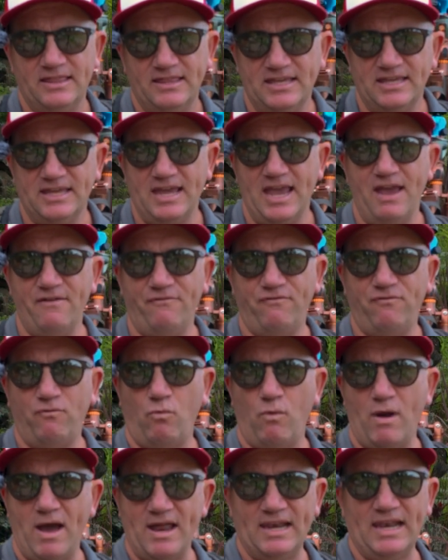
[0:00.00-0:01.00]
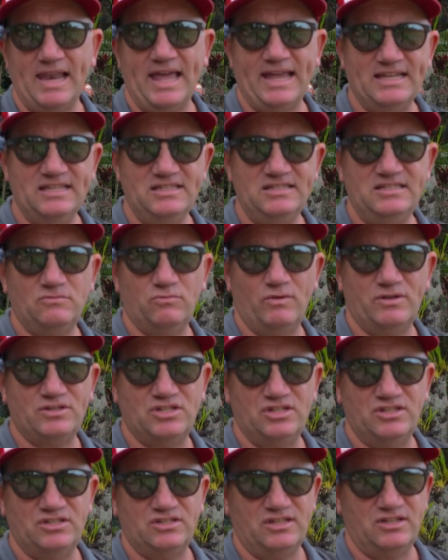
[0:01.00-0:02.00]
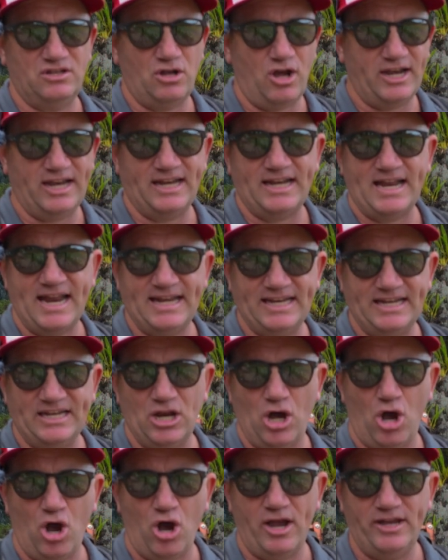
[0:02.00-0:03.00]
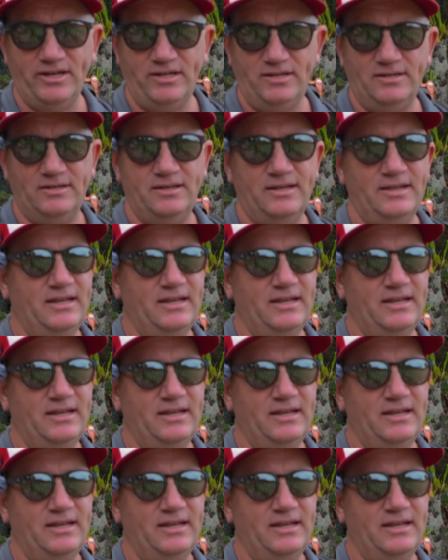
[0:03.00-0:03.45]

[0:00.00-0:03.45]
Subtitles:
The F1 lens, which is a 1989,